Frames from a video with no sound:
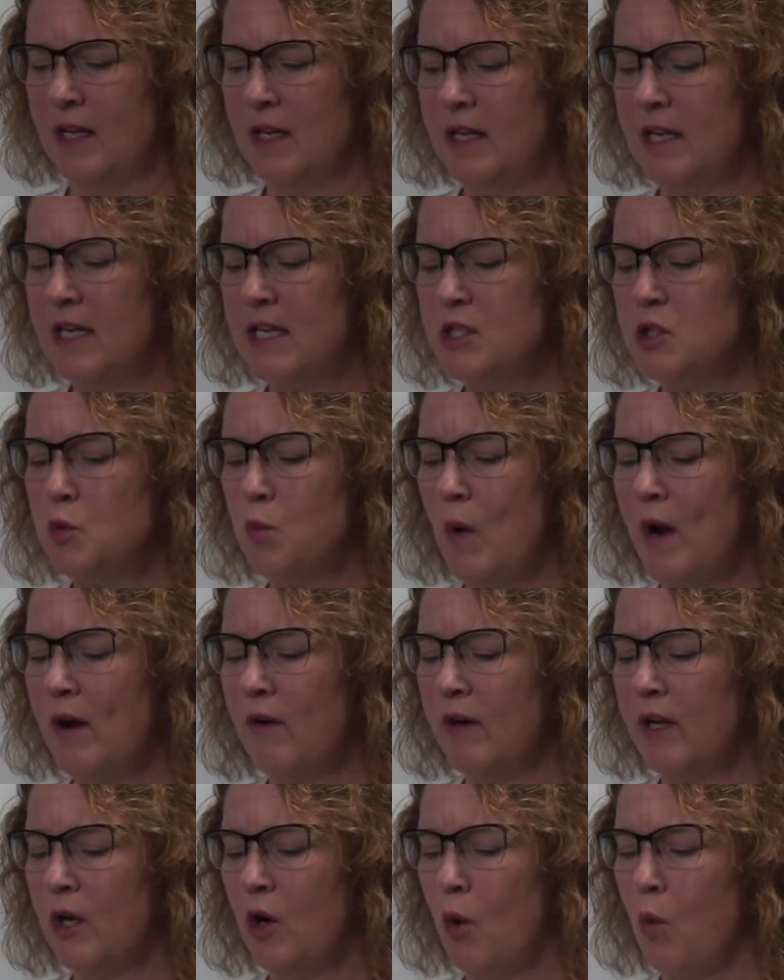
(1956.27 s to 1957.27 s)
He's
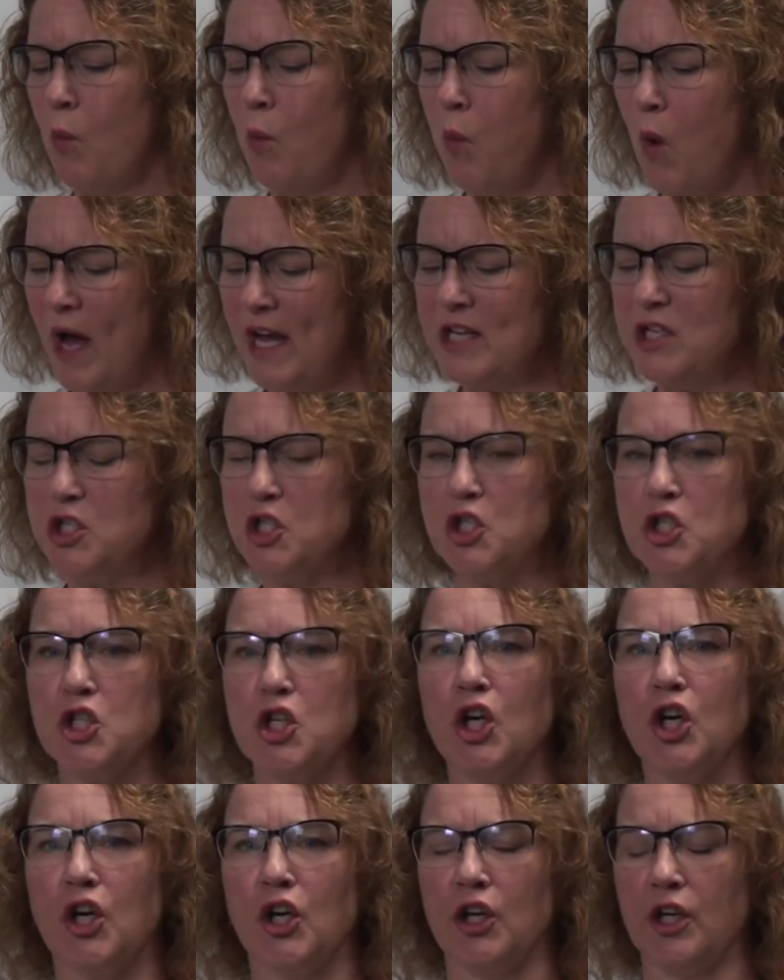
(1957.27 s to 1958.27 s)
wearing a white
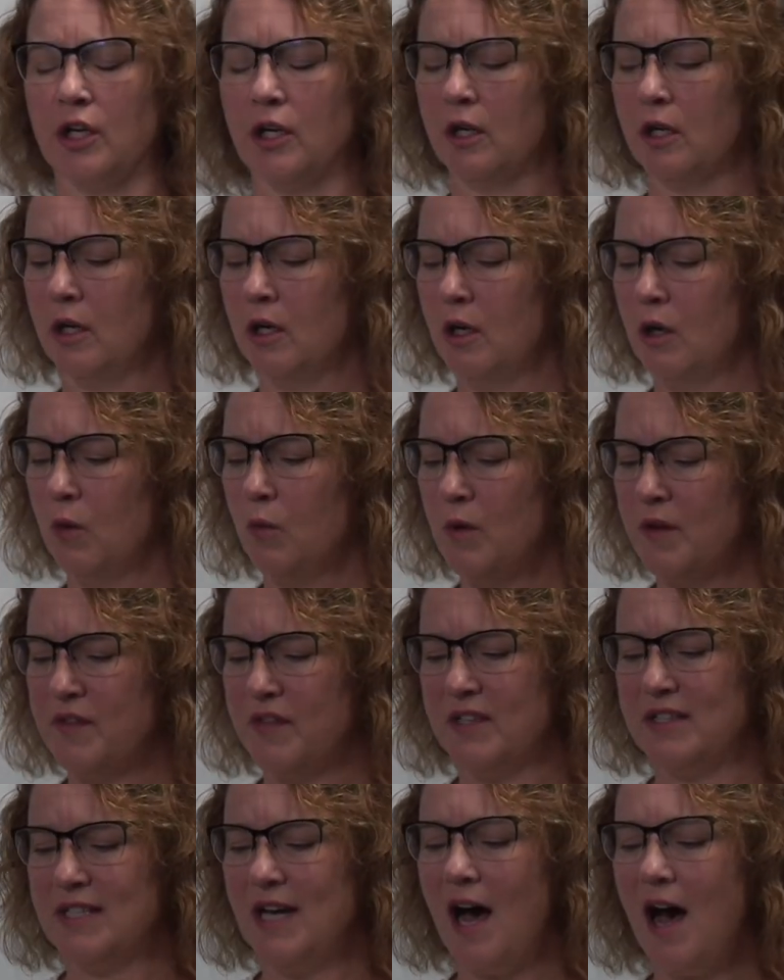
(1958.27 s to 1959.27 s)
shirt with
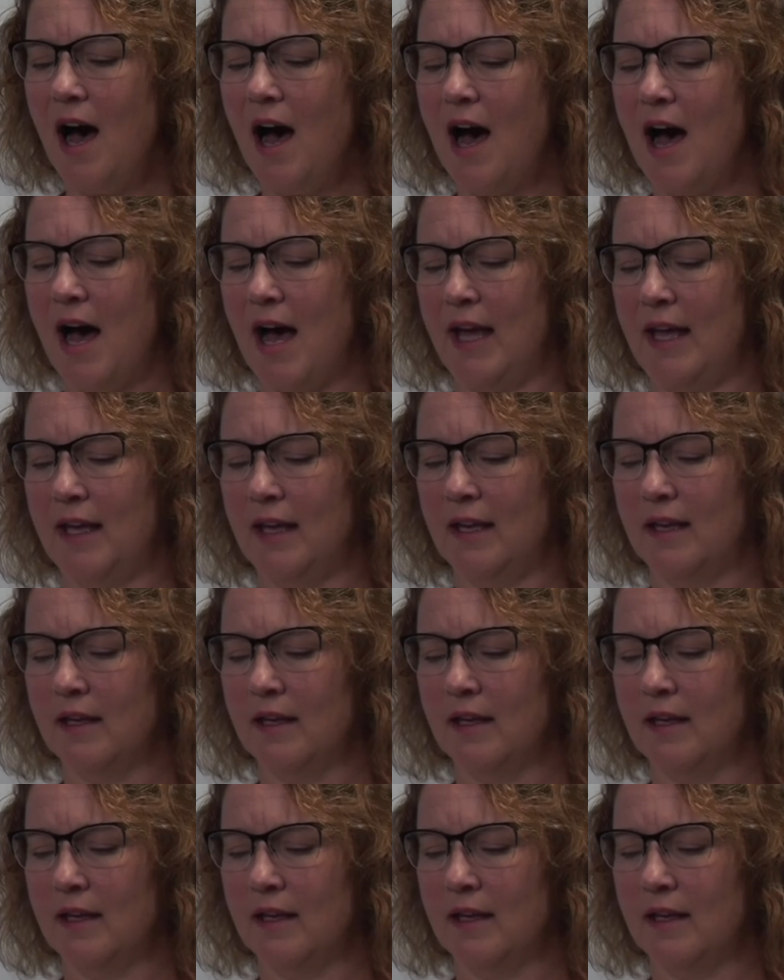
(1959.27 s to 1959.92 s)
a tie.